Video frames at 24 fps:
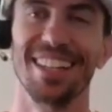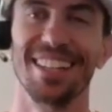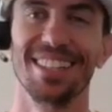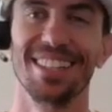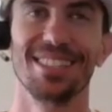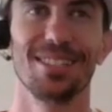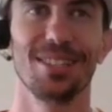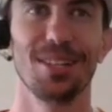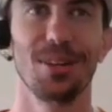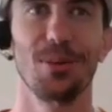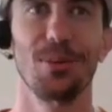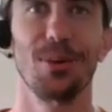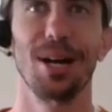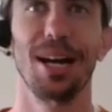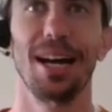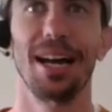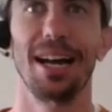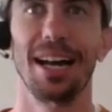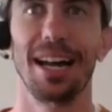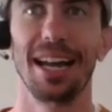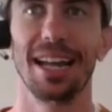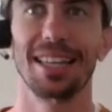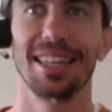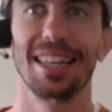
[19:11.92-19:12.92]
So uh,
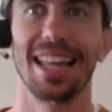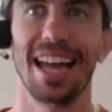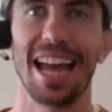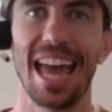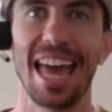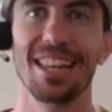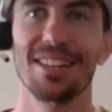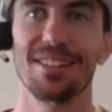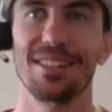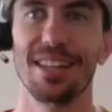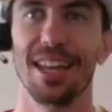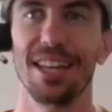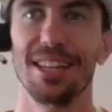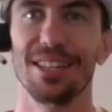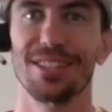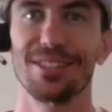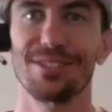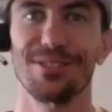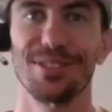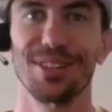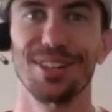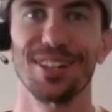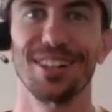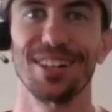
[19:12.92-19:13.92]
I, I had a
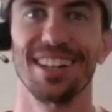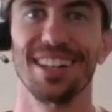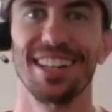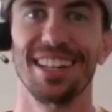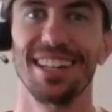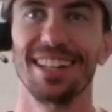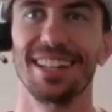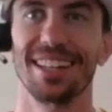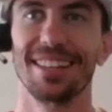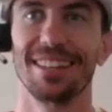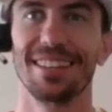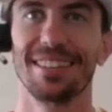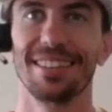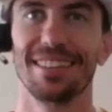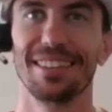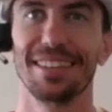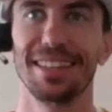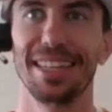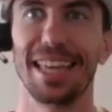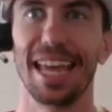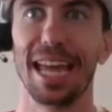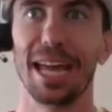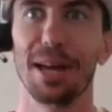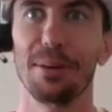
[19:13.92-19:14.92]
taste for uh,
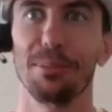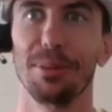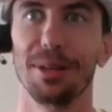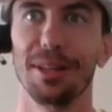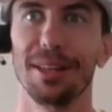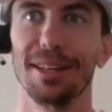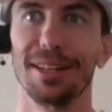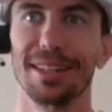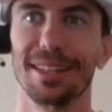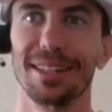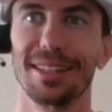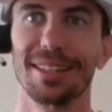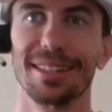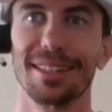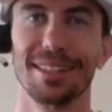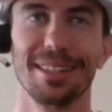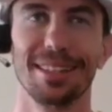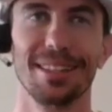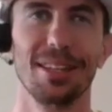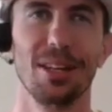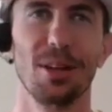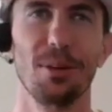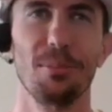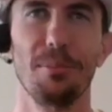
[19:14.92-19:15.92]
gambling.
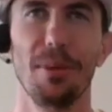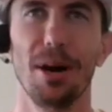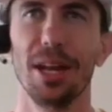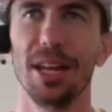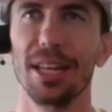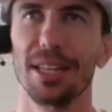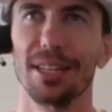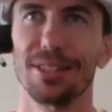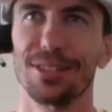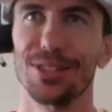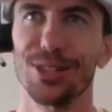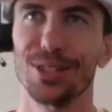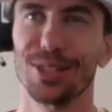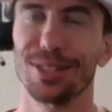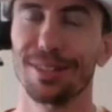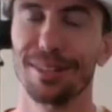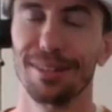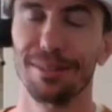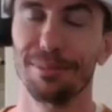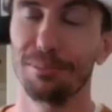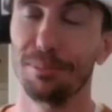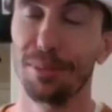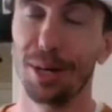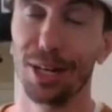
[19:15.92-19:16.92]
You know, money is just
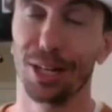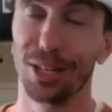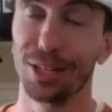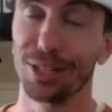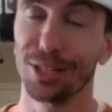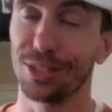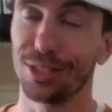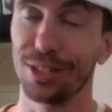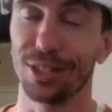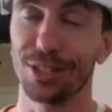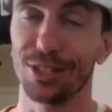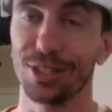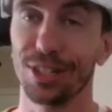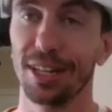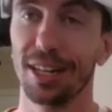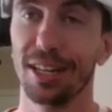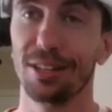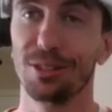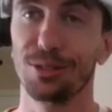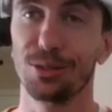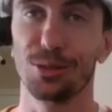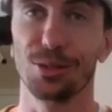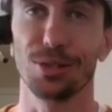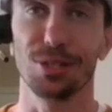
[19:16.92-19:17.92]
money is such an
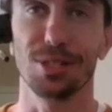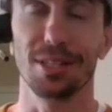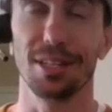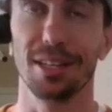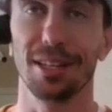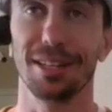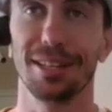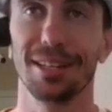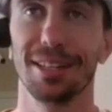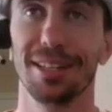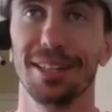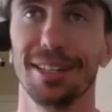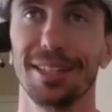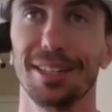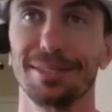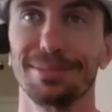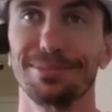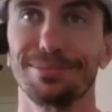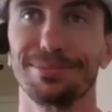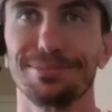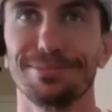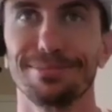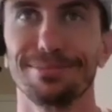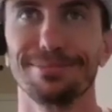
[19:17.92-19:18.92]
interesting, uh,
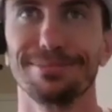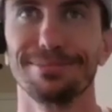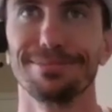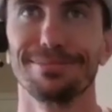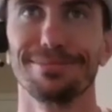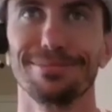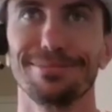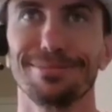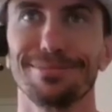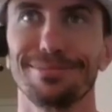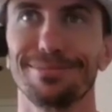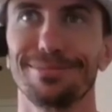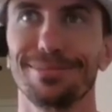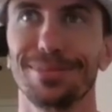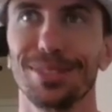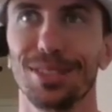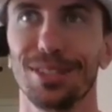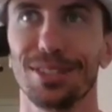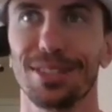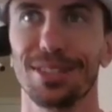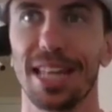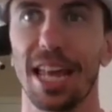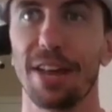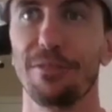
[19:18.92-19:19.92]

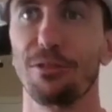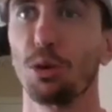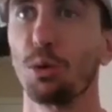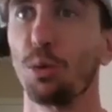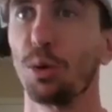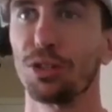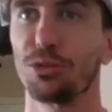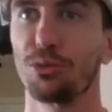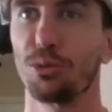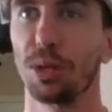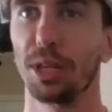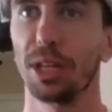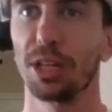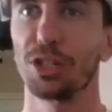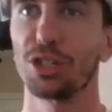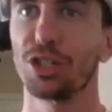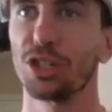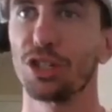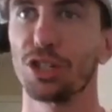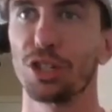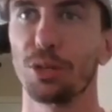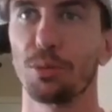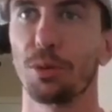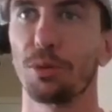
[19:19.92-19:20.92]
just everyone's
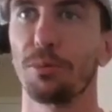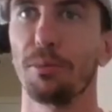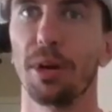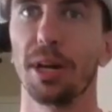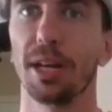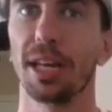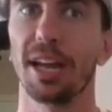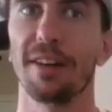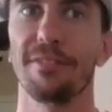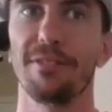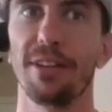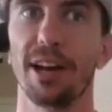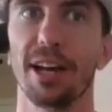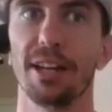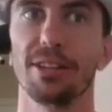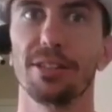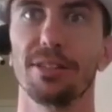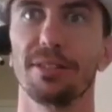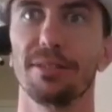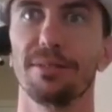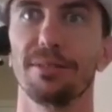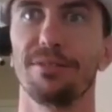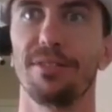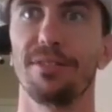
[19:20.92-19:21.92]
relationship with money. I find
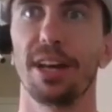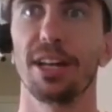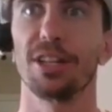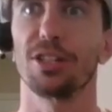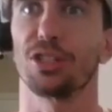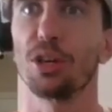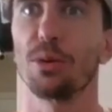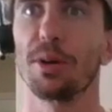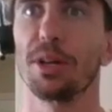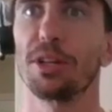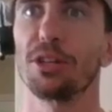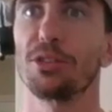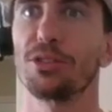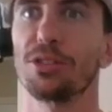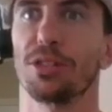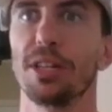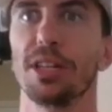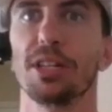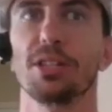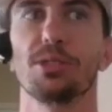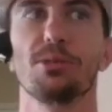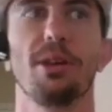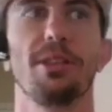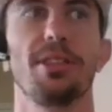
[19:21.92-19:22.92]
find so interesting.
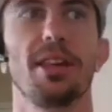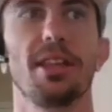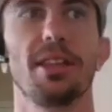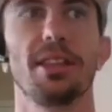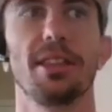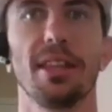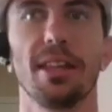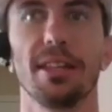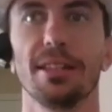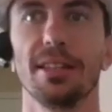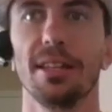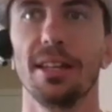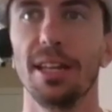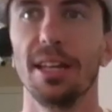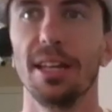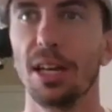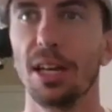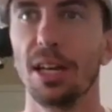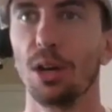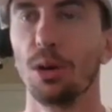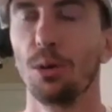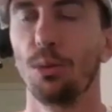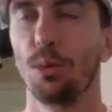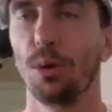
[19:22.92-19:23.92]
So I think that
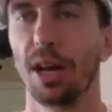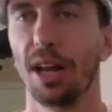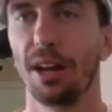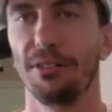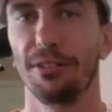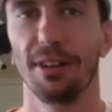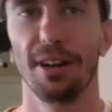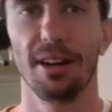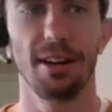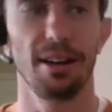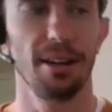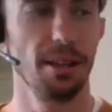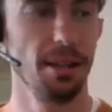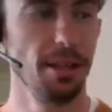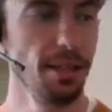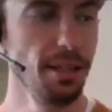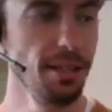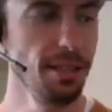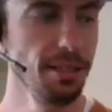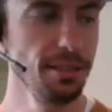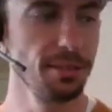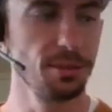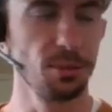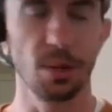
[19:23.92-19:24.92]
whatever
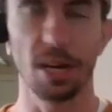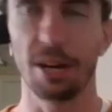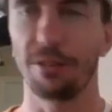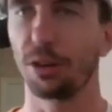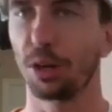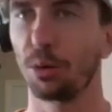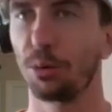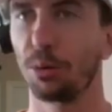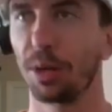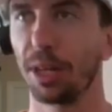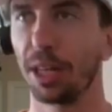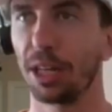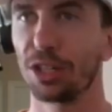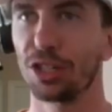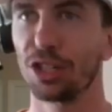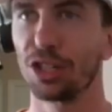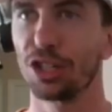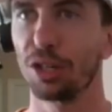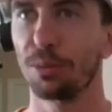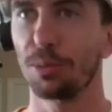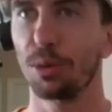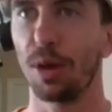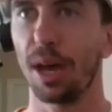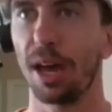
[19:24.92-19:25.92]
whatever your
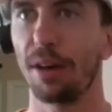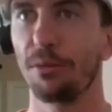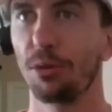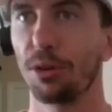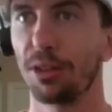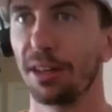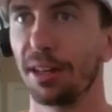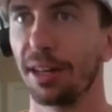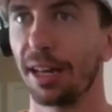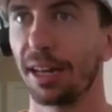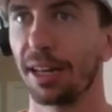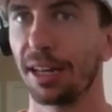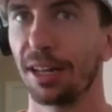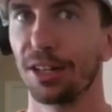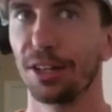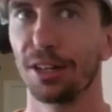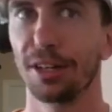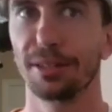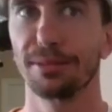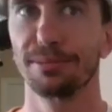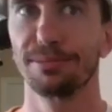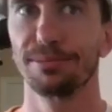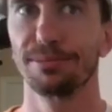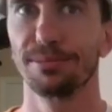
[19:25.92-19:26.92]
relationship you have with it, like in
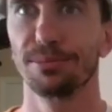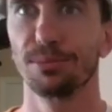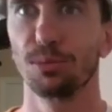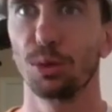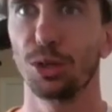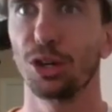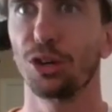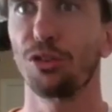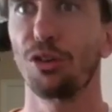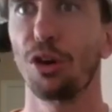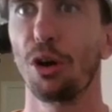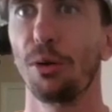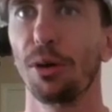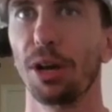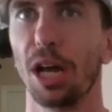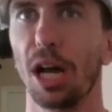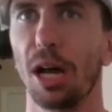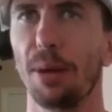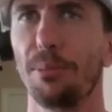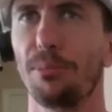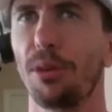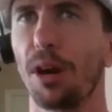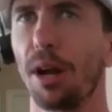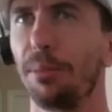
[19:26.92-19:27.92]
your when you're growing
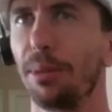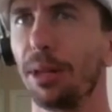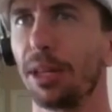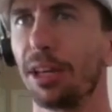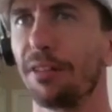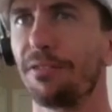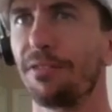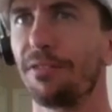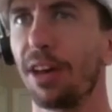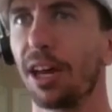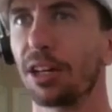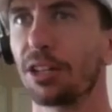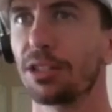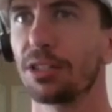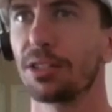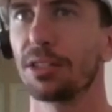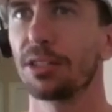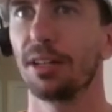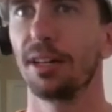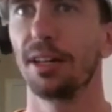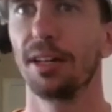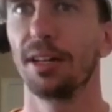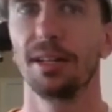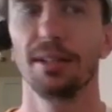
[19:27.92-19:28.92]
up, probably affects
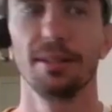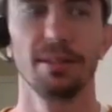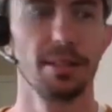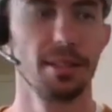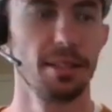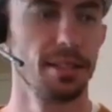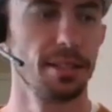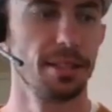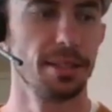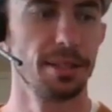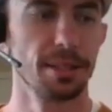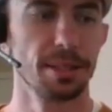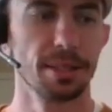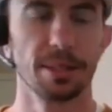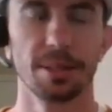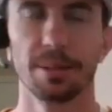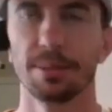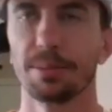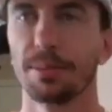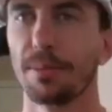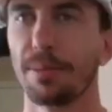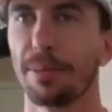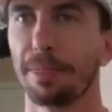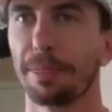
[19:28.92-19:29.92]
uh,
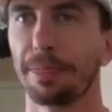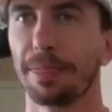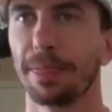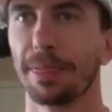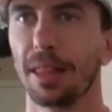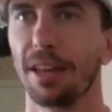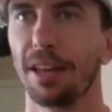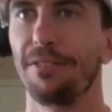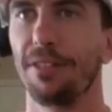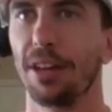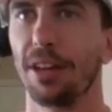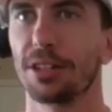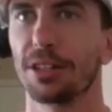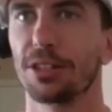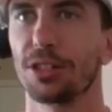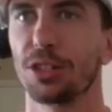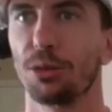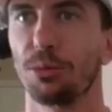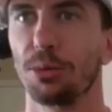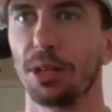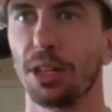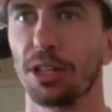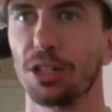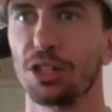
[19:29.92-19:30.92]
affects
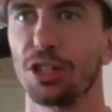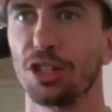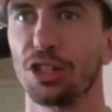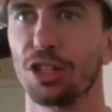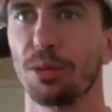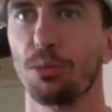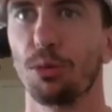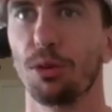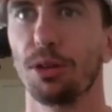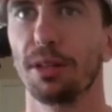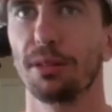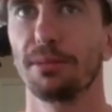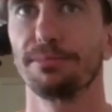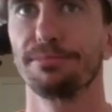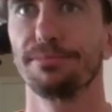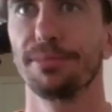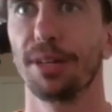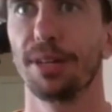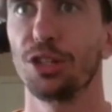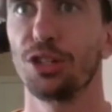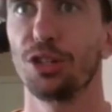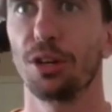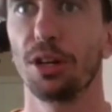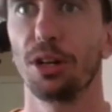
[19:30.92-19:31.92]
your relationship with it
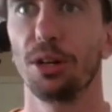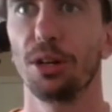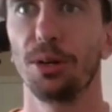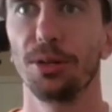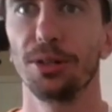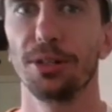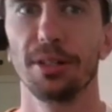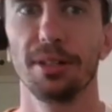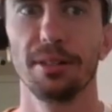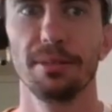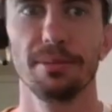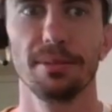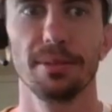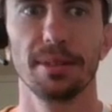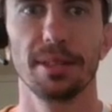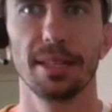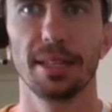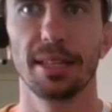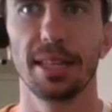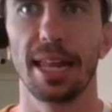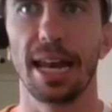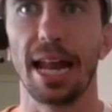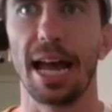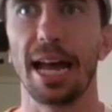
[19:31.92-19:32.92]
as you get older.
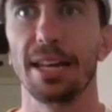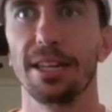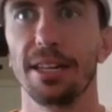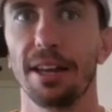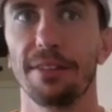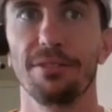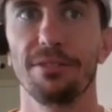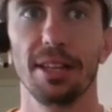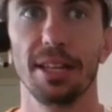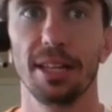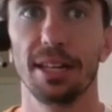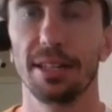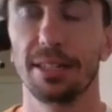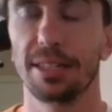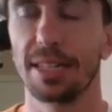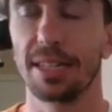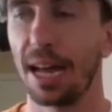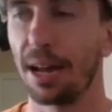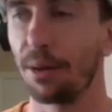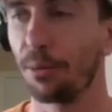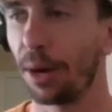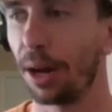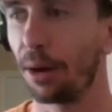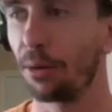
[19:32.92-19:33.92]
And I definitely at a
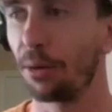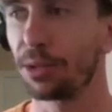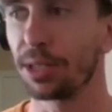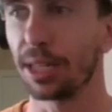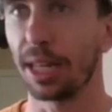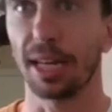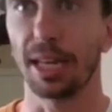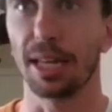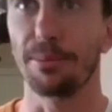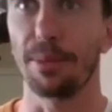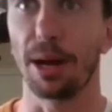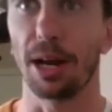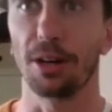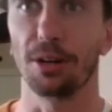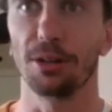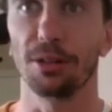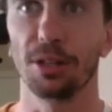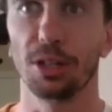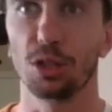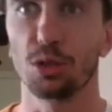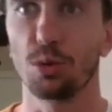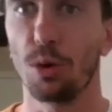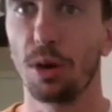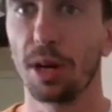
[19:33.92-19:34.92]
time when I was like in my
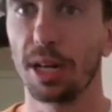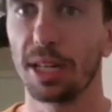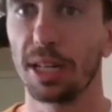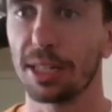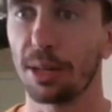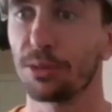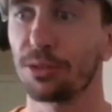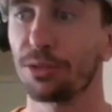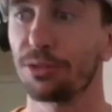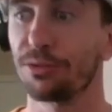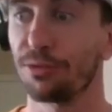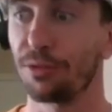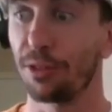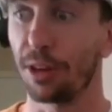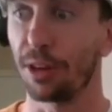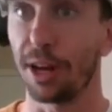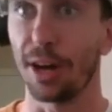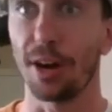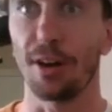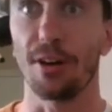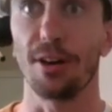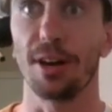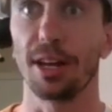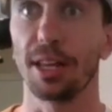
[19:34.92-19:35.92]
early twenties, I was
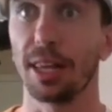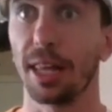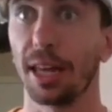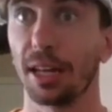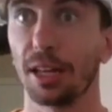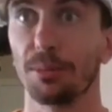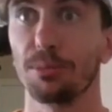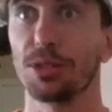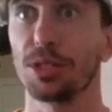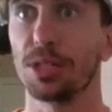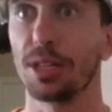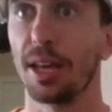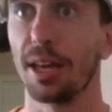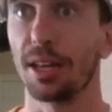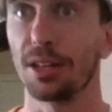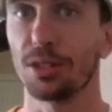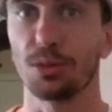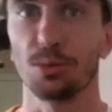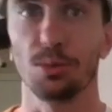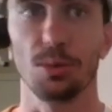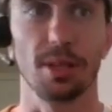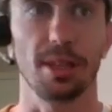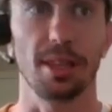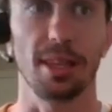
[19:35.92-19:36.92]
very like
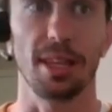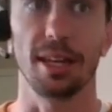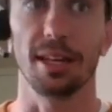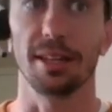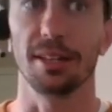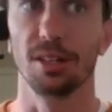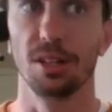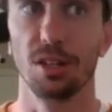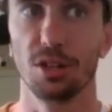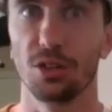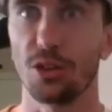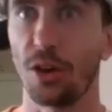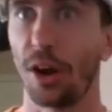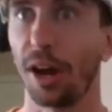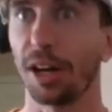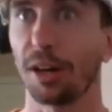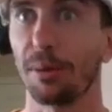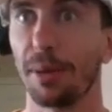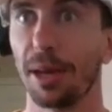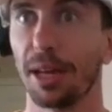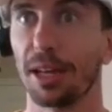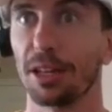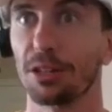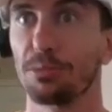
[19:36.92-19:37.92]
obsessed with like trying to
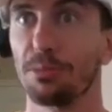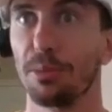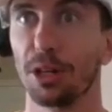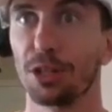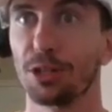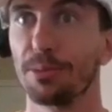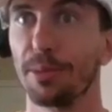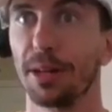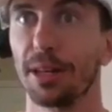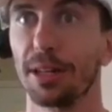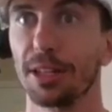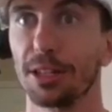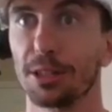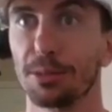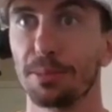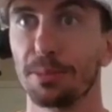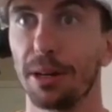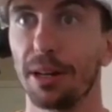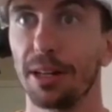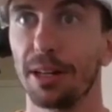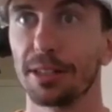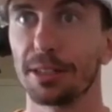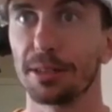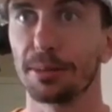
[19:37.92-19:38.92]
make as much money as
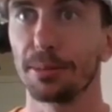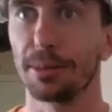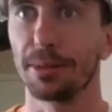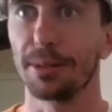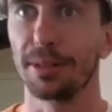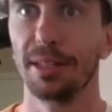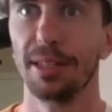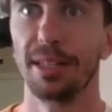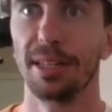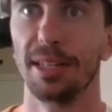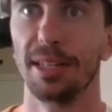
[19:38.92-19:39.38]
possible.